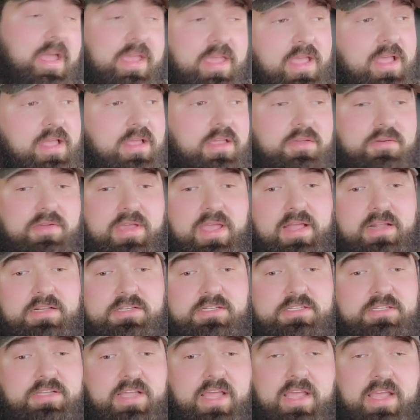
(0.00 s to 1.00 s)
You can't
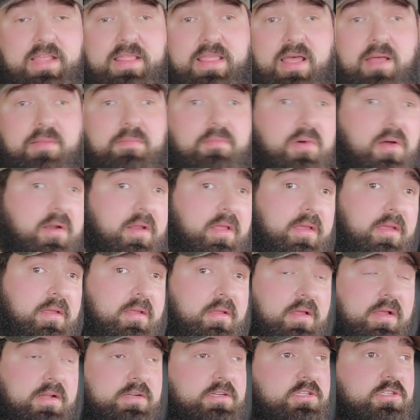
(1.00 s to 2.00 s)
just take that money
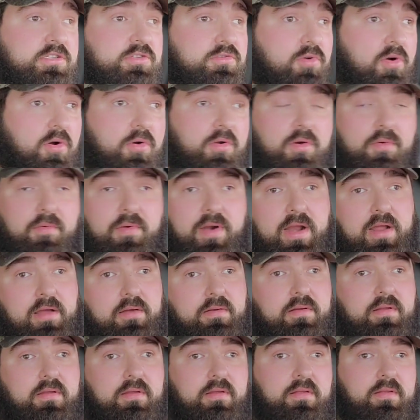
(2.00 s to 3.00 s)
and just throw it
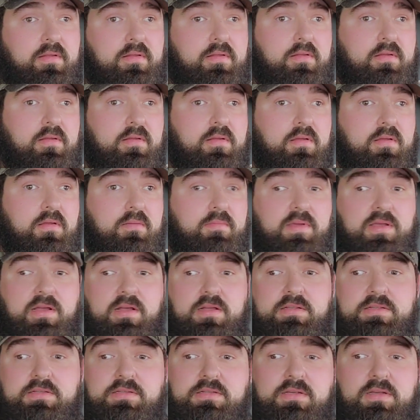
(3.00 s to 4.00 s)
around.
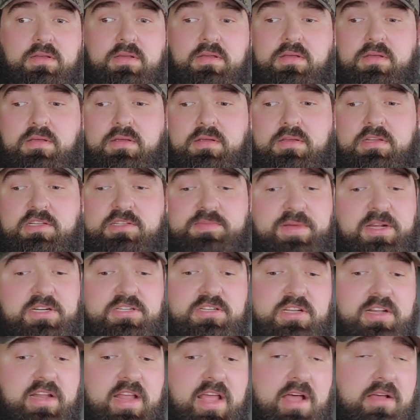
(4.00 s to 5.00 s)
Because,
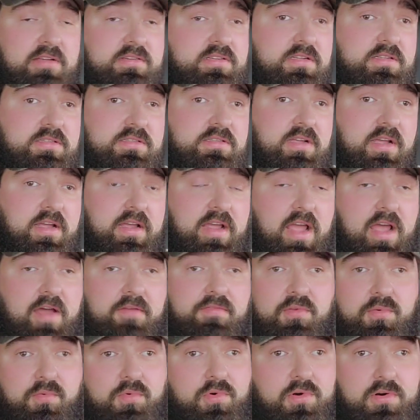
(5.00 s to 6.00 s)
especially now, since, like,
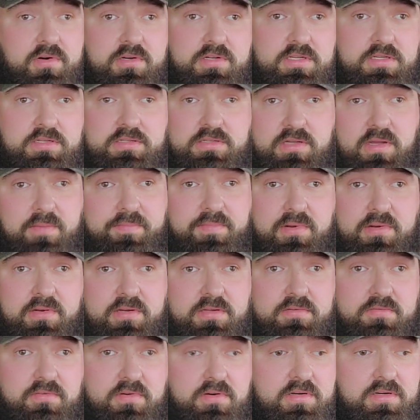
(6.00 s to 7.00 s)
half the warranty's up on
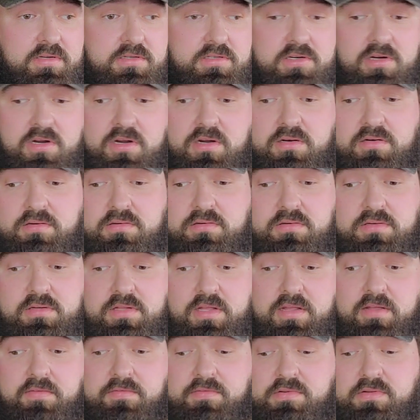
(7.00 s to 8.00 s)
this fucking truck,
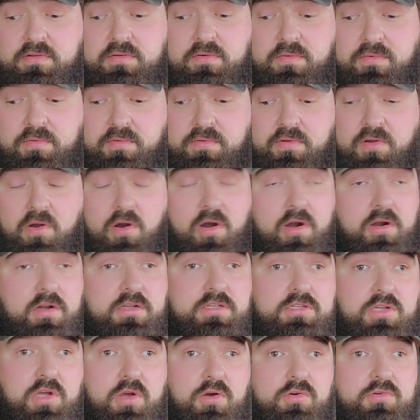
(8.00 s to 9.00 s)
like, if a
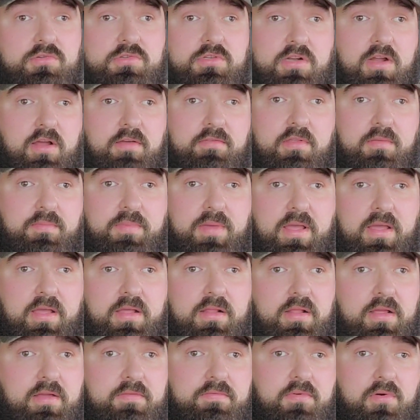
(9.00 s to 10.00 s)
harness goes and I have to pay,
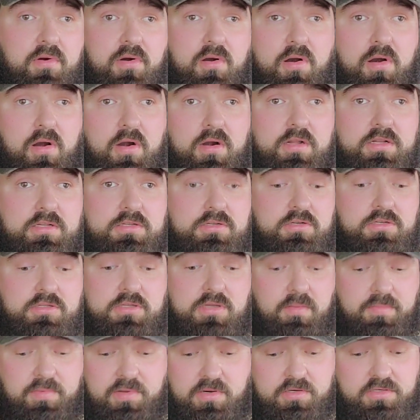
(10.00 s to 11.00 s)
like, for a harness or
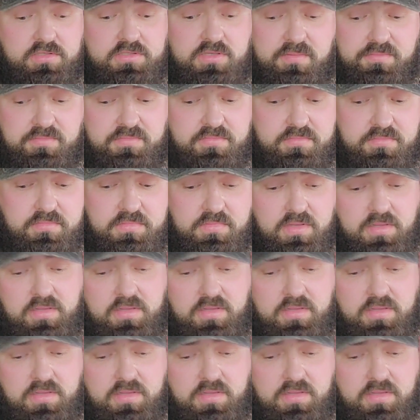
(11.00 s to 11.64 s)
something, I don't